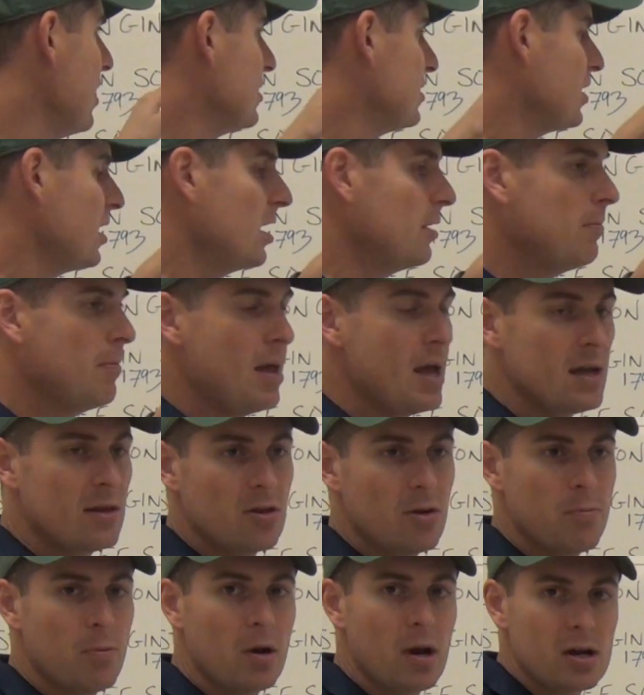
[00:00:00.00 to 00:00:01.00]
it's going to make
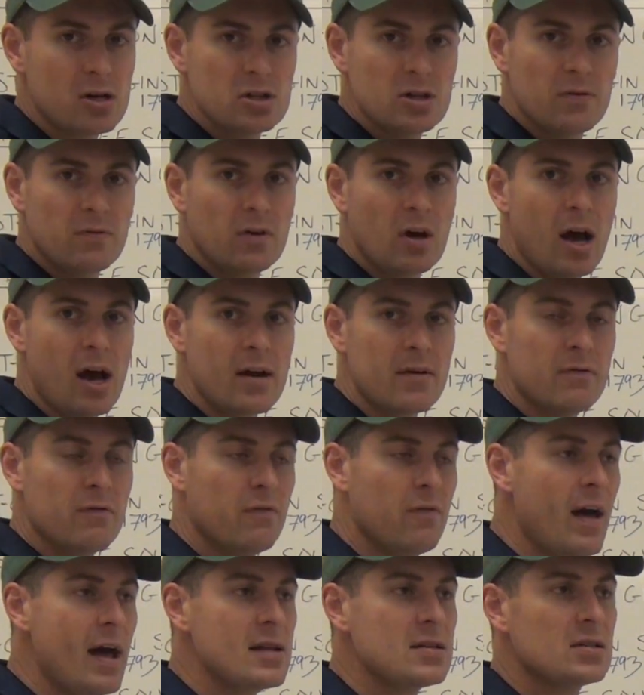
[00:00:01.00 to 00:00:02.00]
the production of cotton
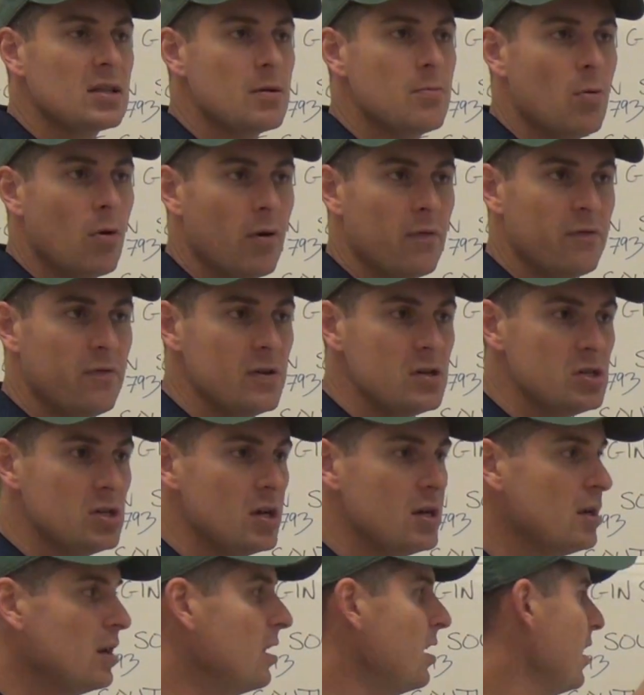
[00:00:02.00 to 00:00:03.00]
vastly more
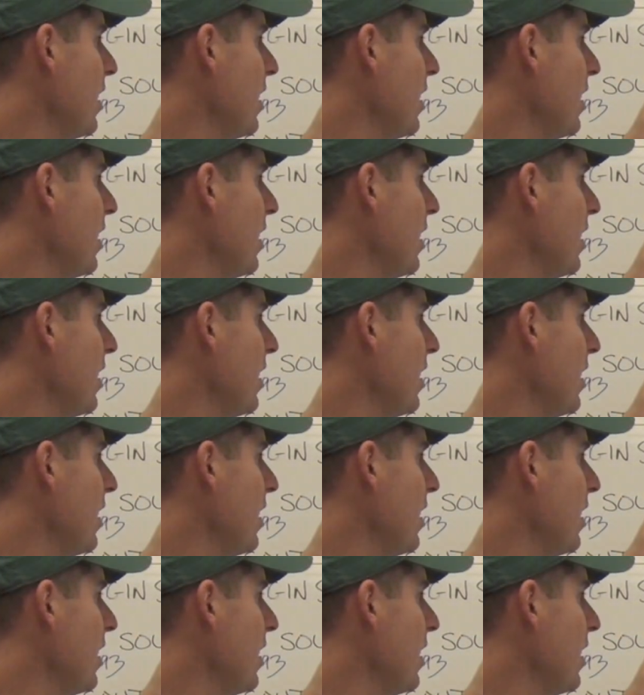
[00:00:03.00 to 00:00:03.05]
efficient,